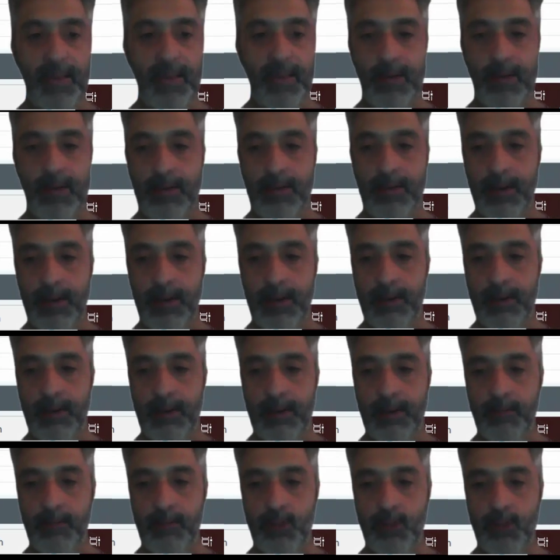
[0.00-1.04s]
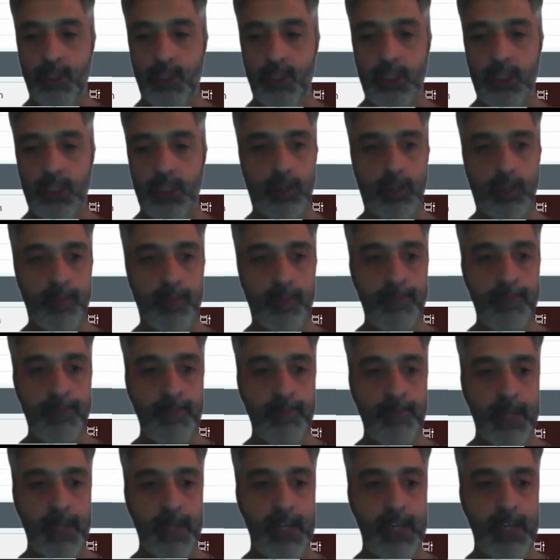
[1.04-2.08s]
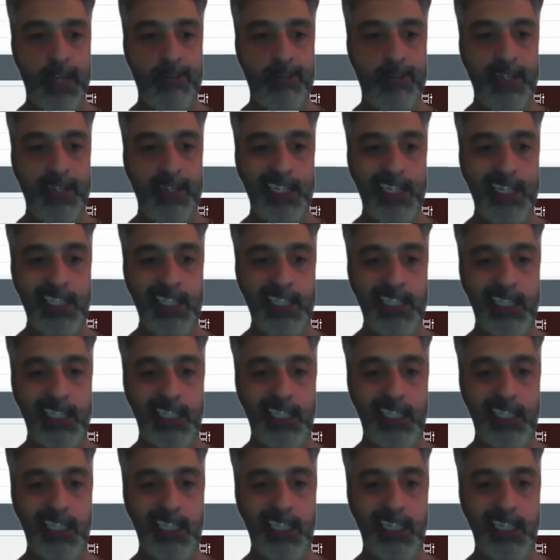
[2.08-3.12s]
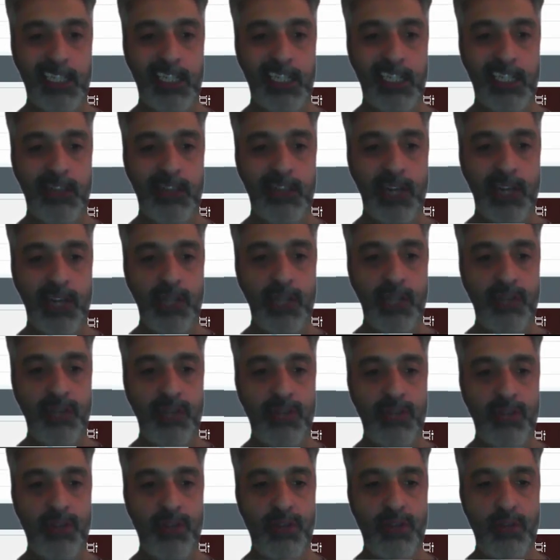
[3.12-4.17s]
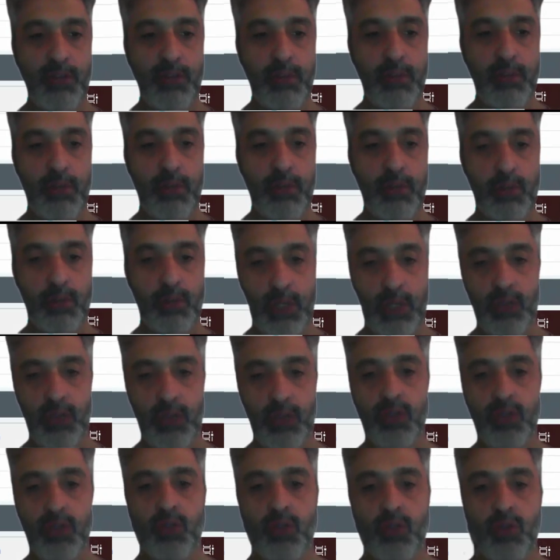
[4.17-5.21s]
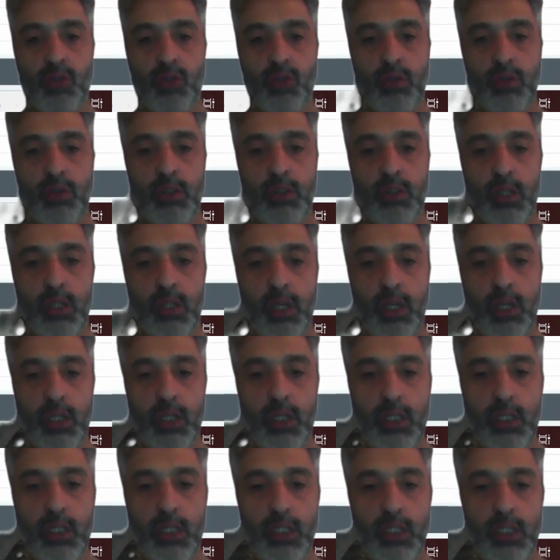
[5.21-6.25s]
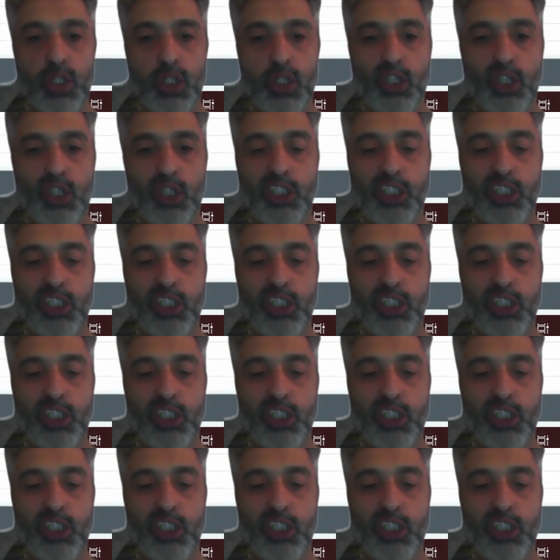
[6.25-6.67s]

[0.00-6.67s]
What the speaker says: Okay, we post it, and it will get transferred from 2000 to these cost